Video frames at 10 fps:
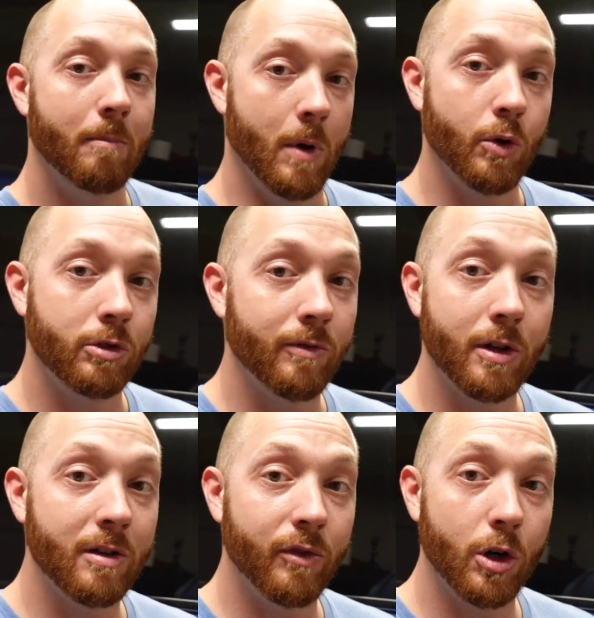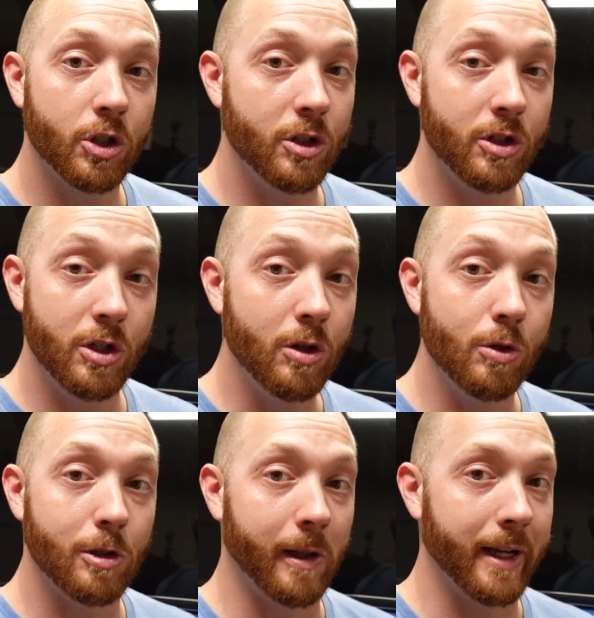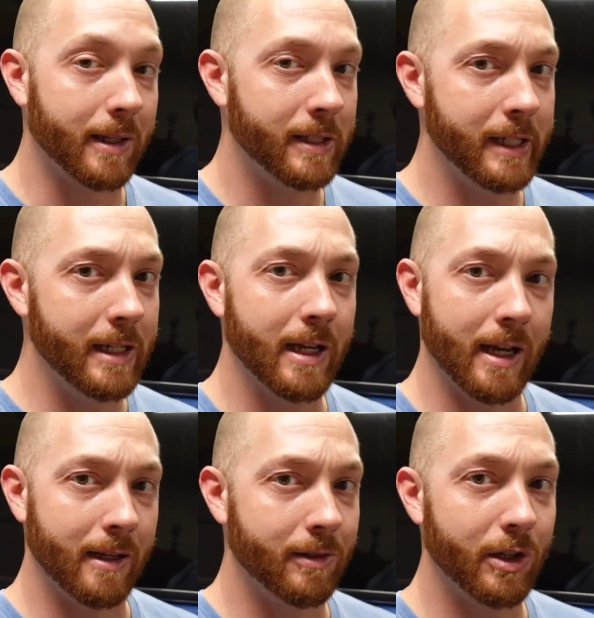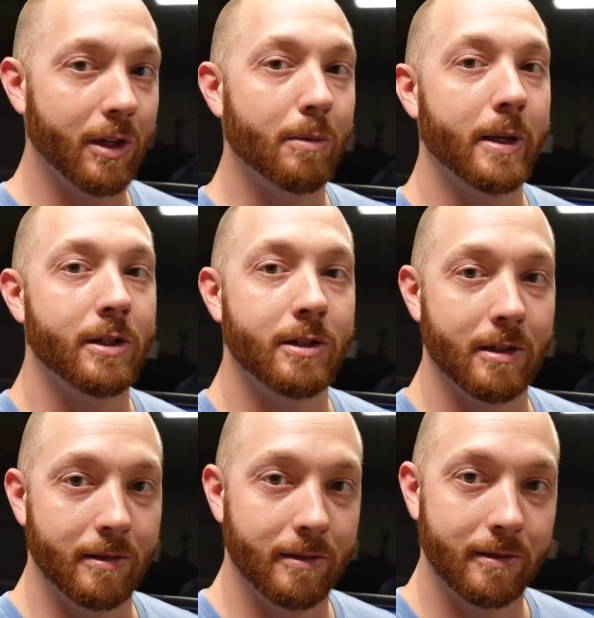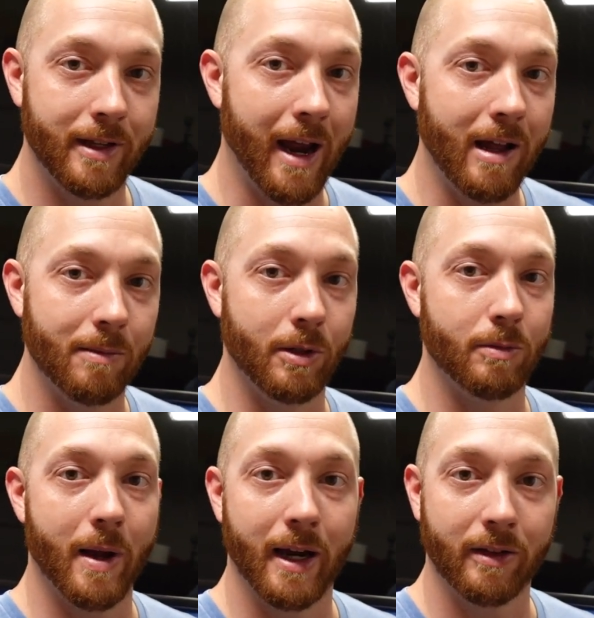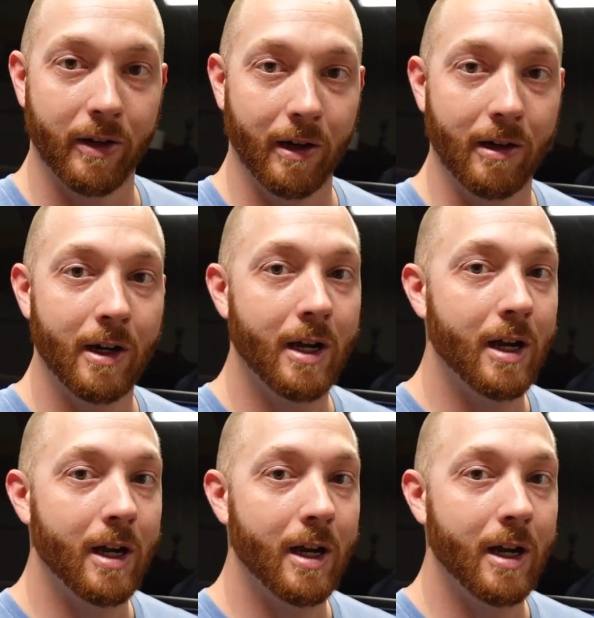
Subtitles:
most of the conversions use like C10 single piston calipers back there,